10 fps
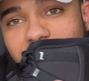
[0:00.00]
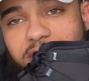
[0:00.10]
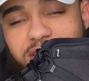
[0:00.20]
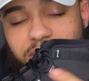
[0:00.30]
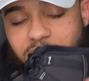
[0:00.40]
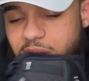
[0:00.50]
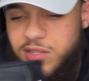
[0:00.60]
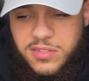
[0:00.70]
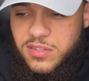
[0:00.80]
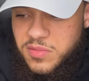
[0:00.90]
and it just it
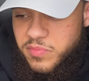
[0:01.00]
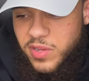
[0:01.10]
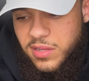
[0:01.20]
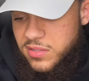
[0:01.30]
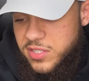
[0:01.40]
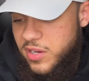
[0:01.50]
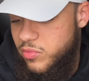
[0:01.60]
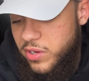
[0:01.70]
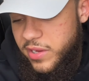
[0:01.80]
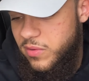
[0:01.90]
just looks it looks
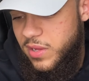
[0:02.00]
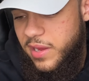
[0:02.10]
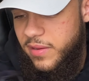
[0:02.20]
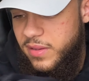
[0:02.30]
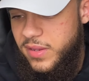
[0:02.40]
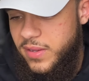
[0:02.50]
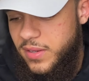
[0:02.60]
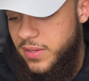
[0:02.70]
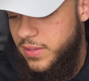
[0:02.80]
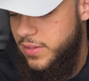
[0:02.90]
terrible. I ain't gonna lie.
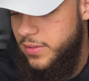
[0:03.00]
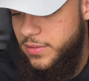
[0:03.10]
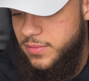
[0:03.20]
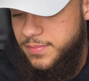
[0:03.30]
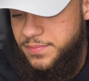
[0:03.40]
Um,